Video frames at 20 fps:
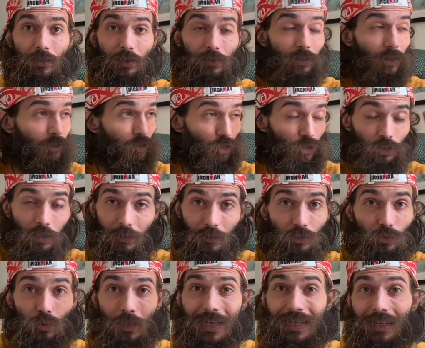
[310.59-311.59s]
They're just
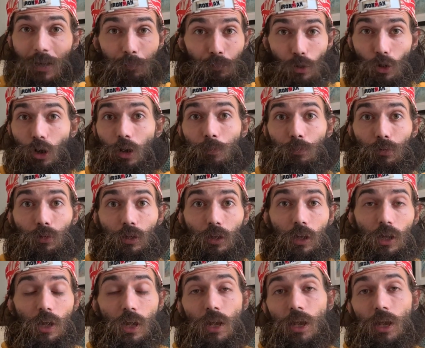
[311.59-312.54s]
like green and purple.